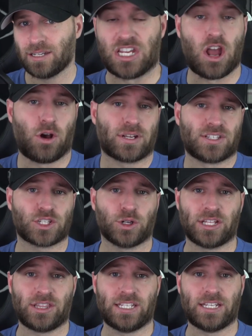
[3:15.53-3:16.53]
You know,
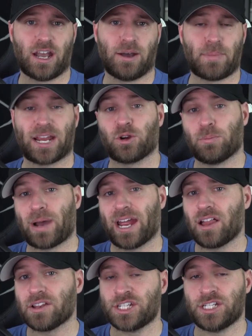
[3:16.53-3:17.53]
concerning the
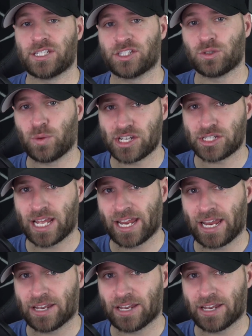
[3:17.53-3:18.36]
microbiology situation at